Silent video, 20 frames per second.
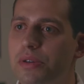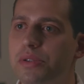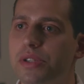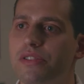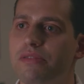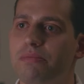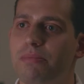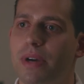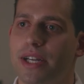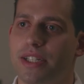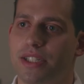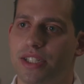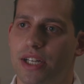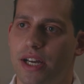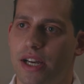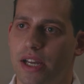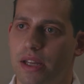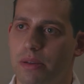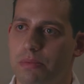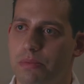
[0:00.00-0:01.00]
most of my
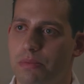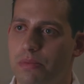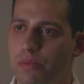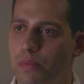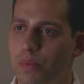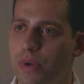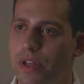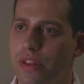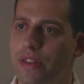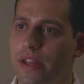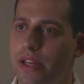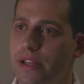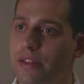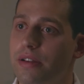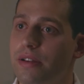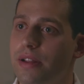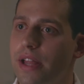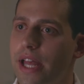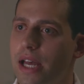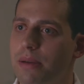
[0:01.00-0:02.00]
time within
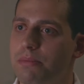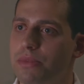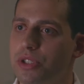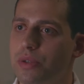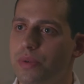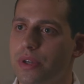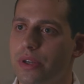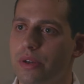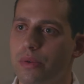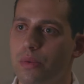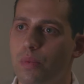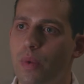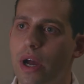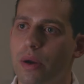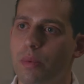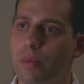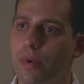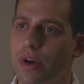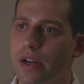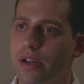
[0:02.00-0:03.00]
the lab doing wet
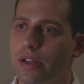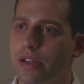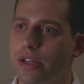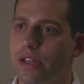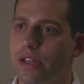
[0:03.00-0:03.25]
work,